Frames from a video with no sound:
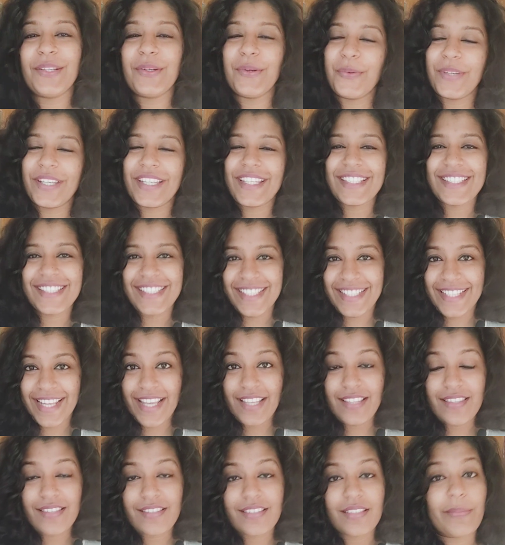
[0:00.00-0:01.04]
OET
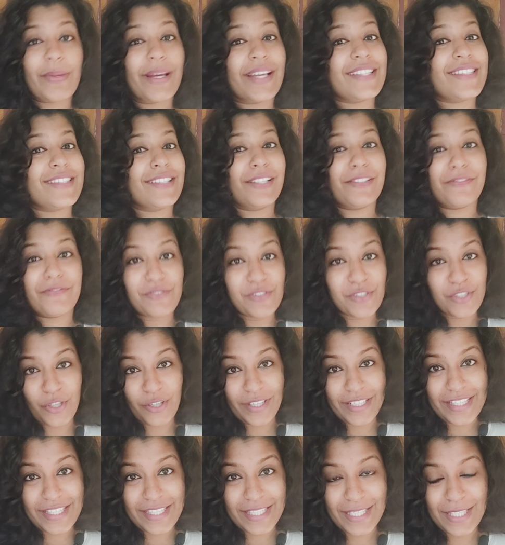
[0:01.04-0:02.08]
Nest, myself
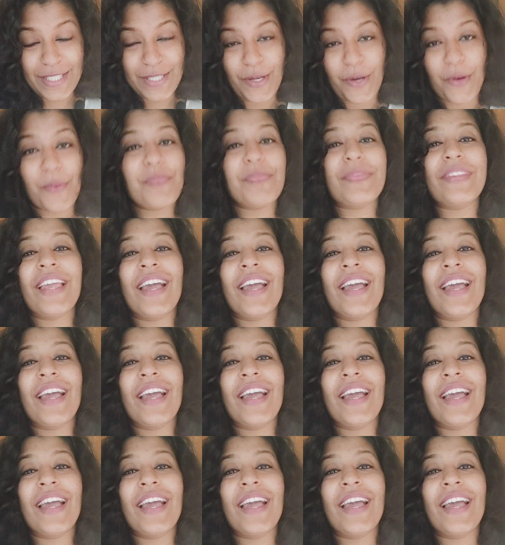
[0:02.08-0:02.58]
Joyce Tom.